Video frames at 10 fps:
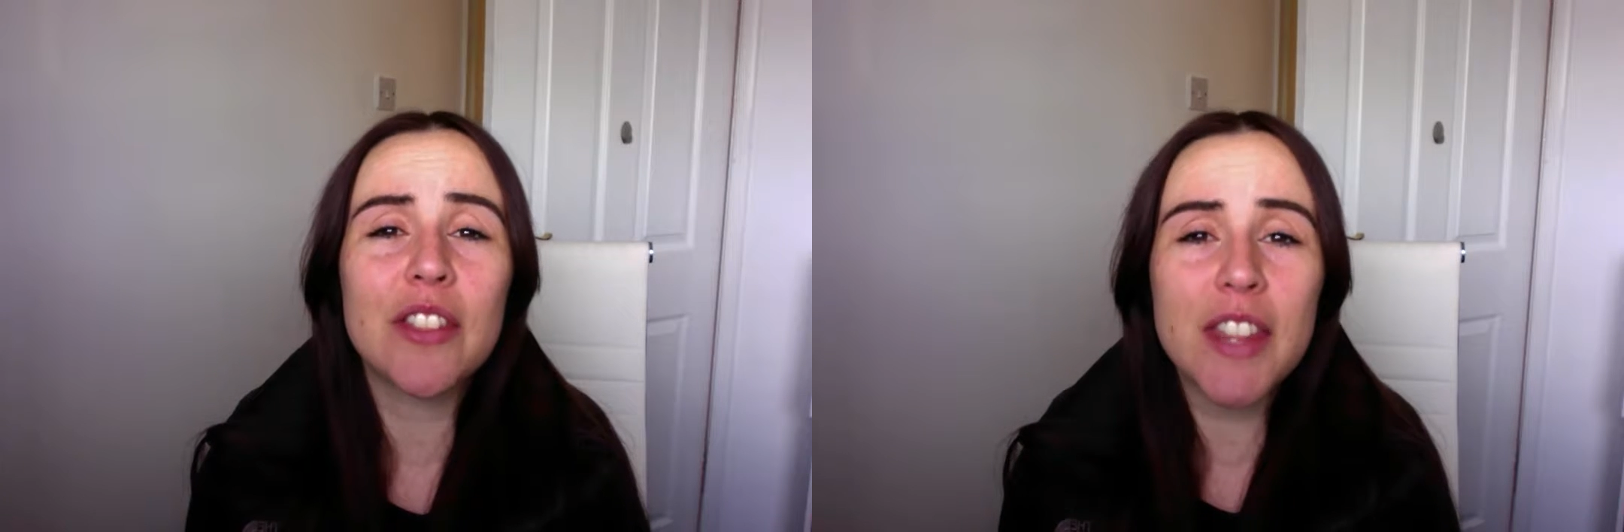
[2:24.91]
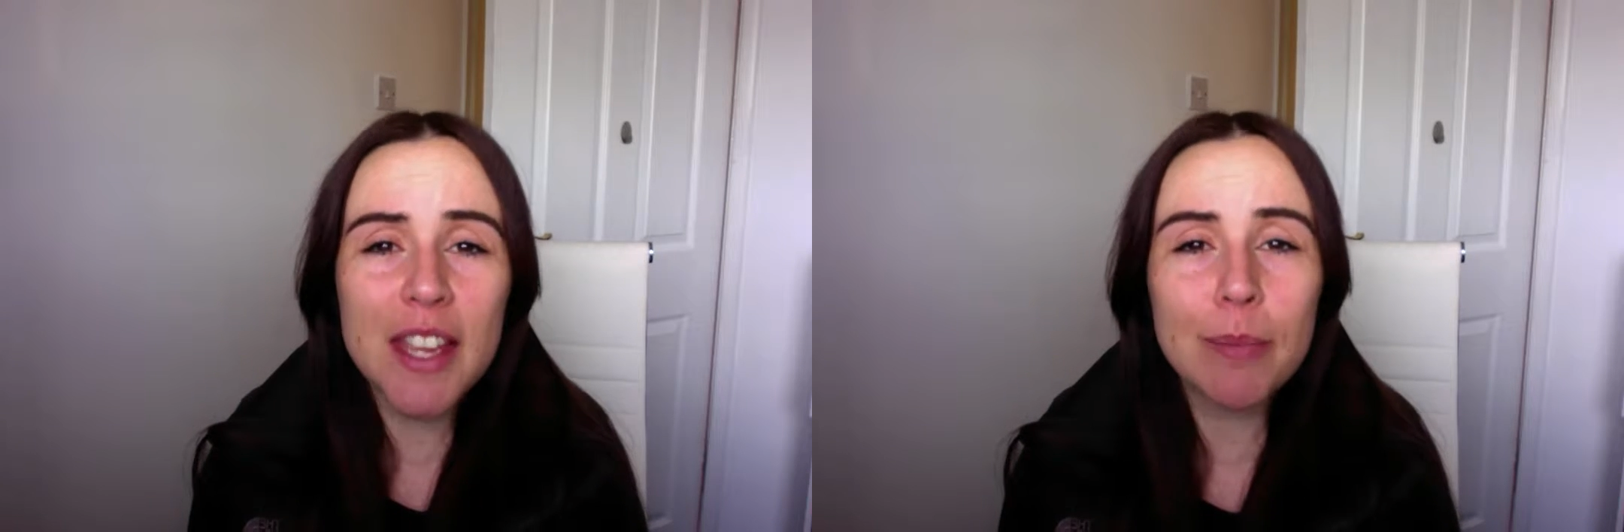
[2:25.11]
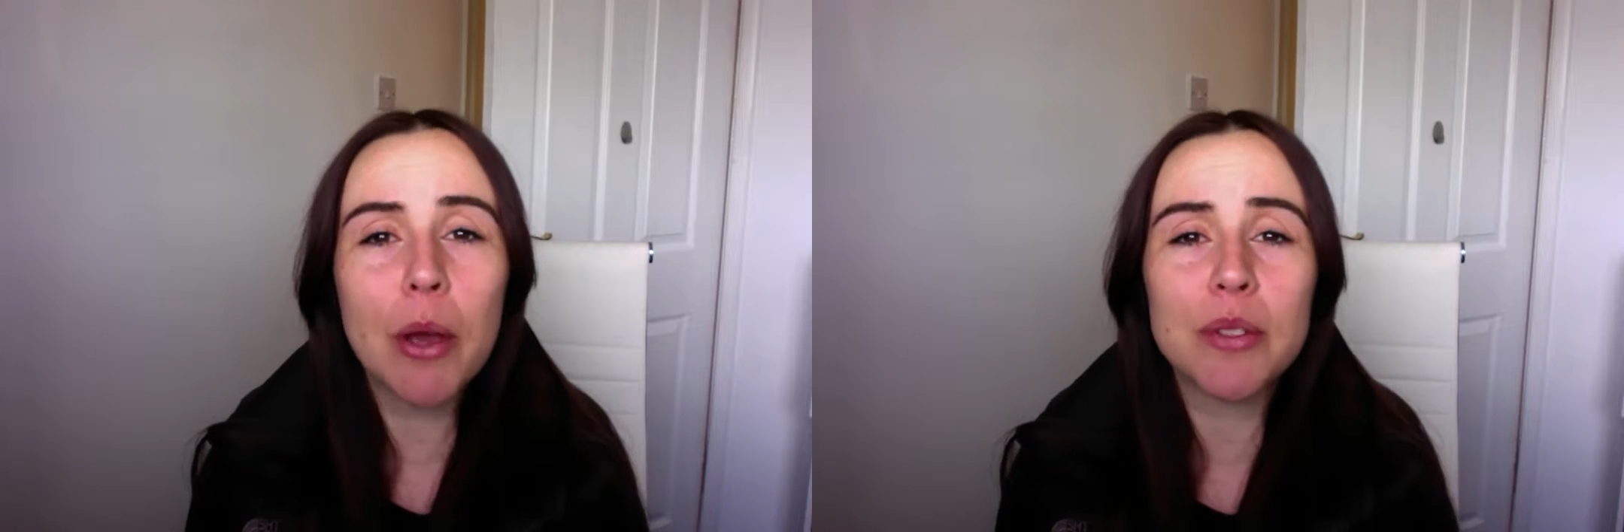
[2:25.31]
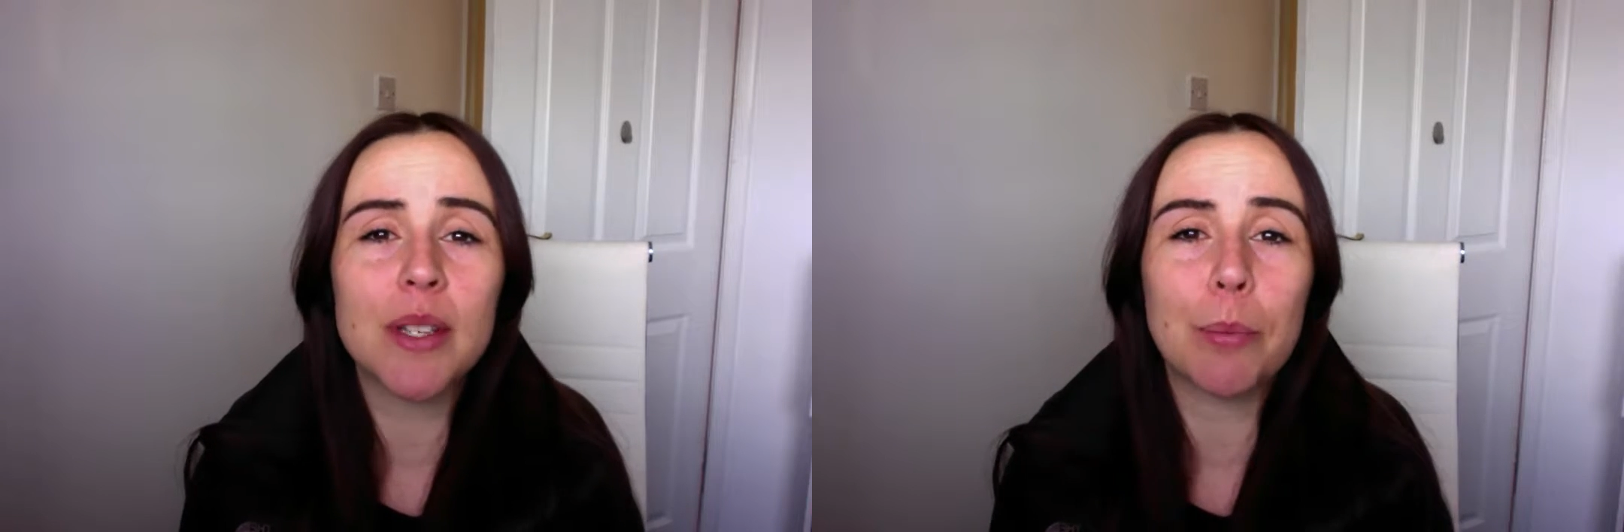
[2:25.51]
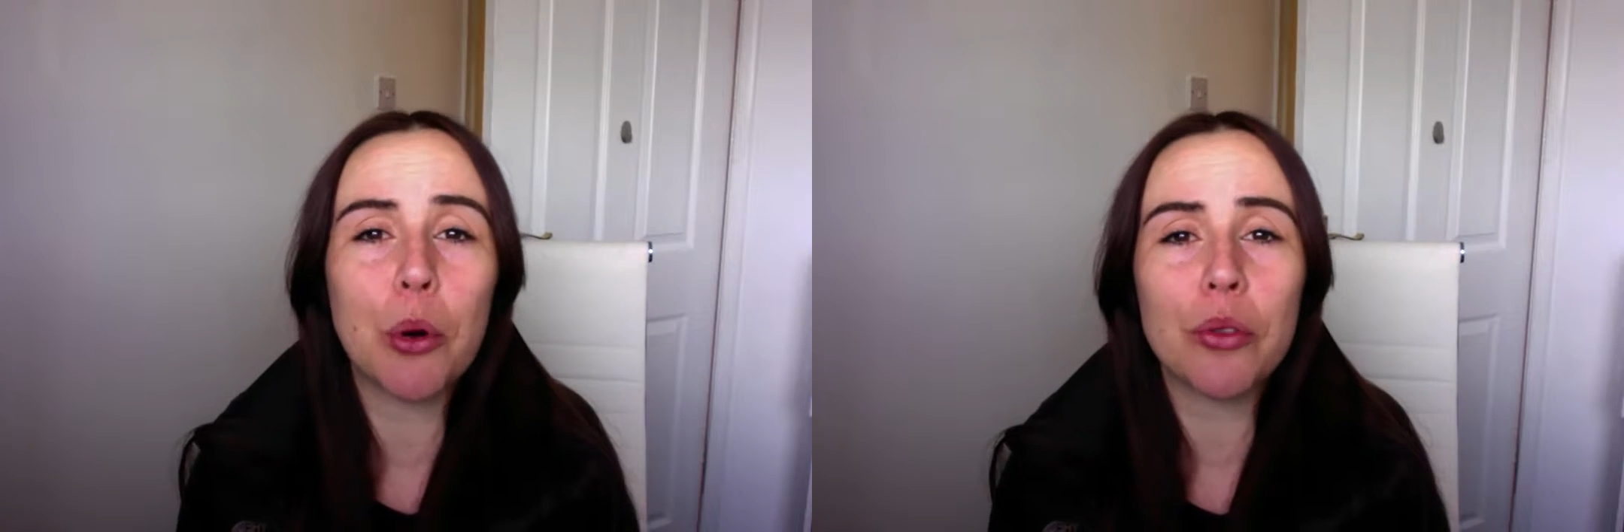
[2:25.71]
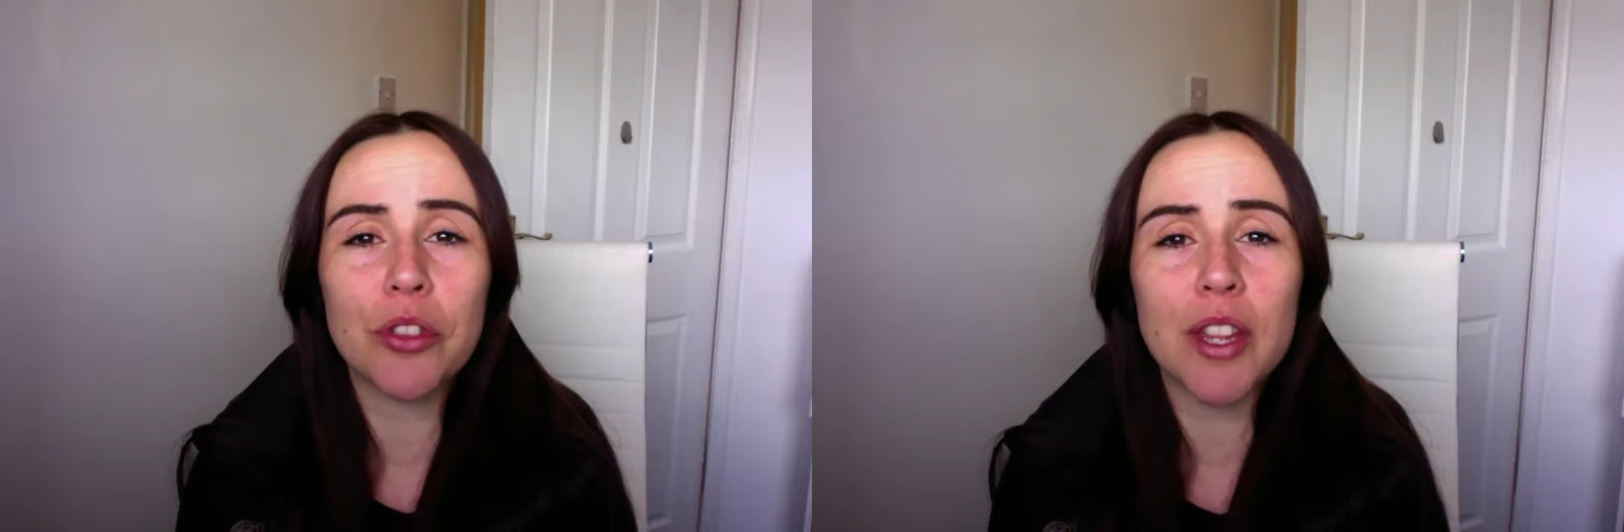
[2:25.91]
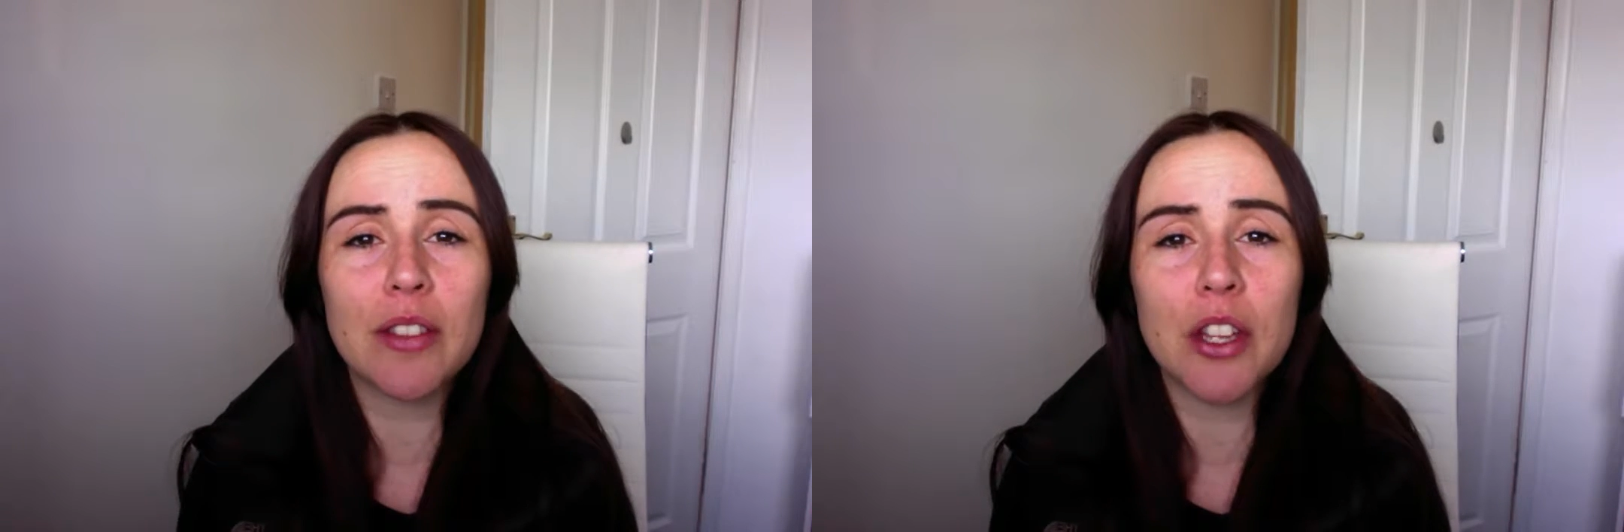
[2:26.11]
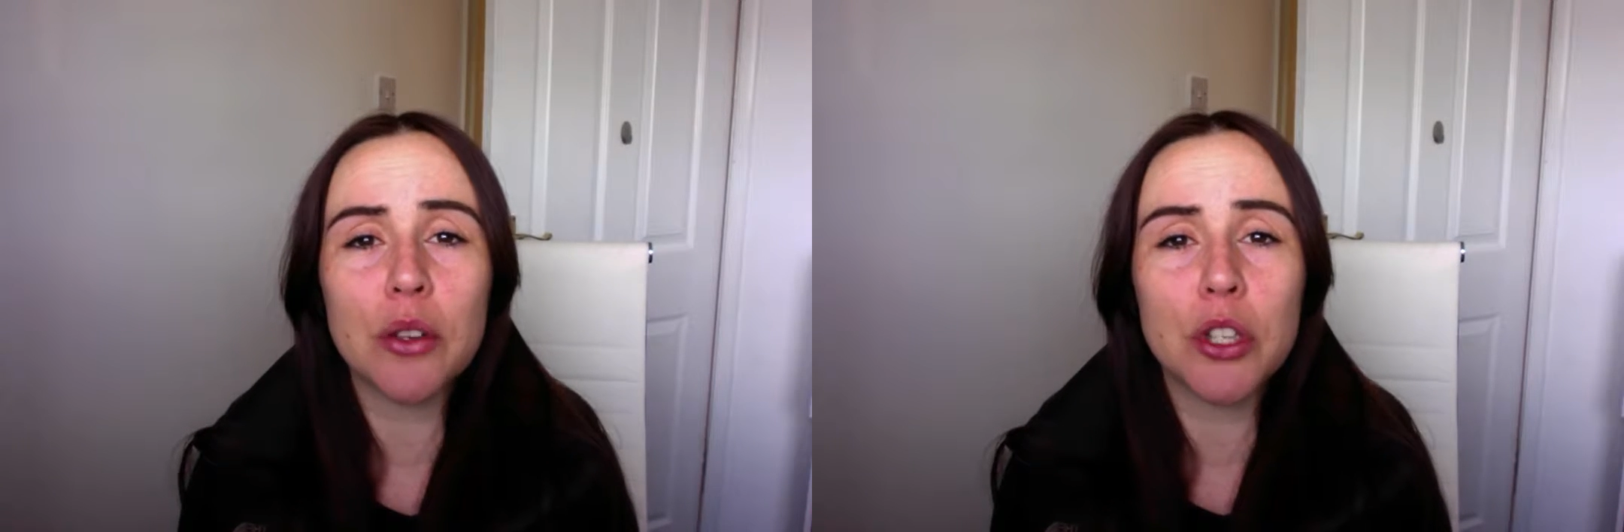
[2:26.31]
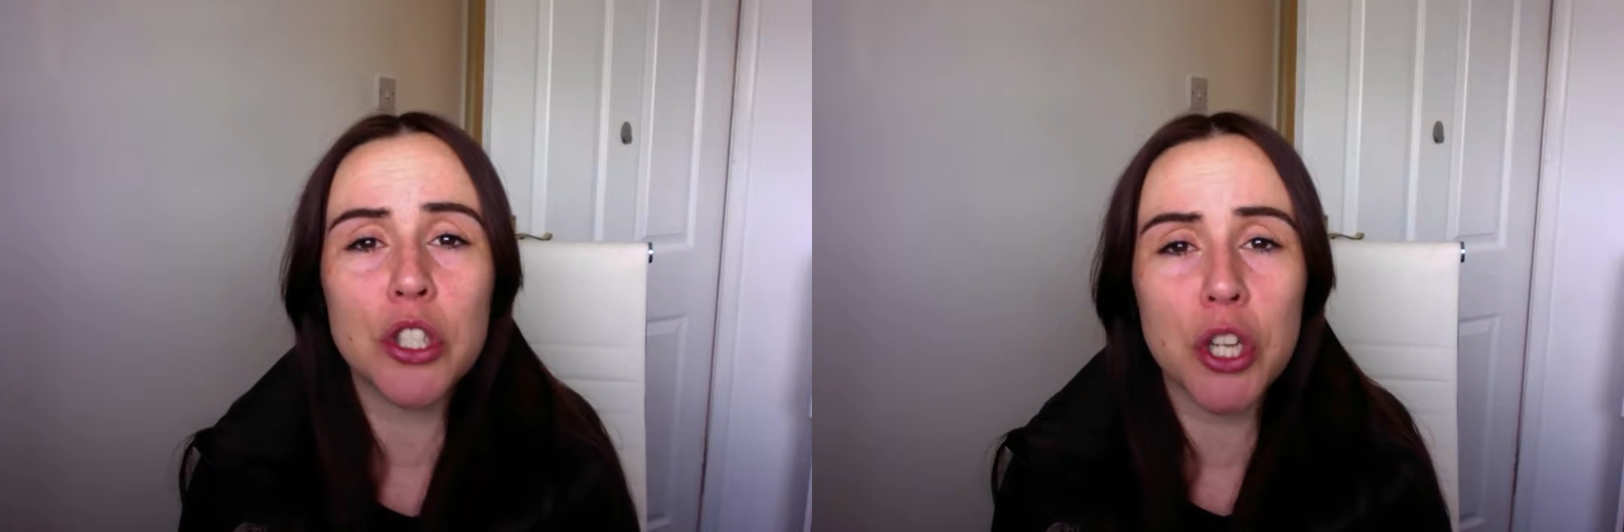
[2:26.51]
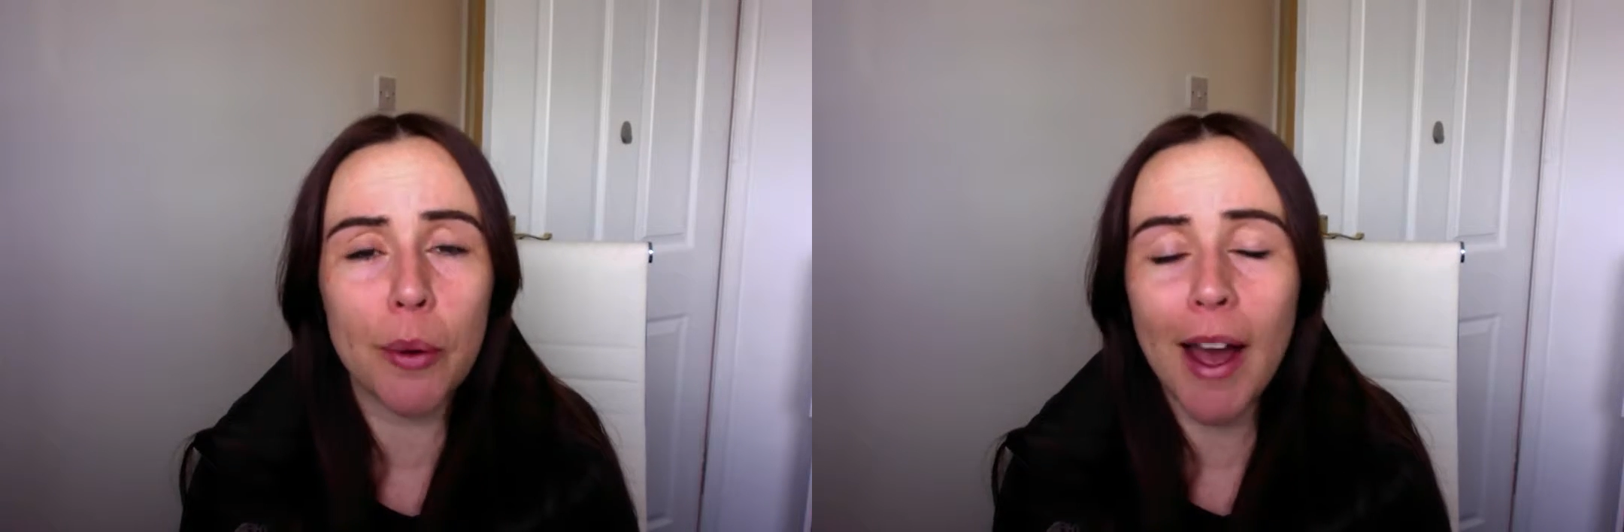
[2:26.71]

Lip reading: the most important thing that you could do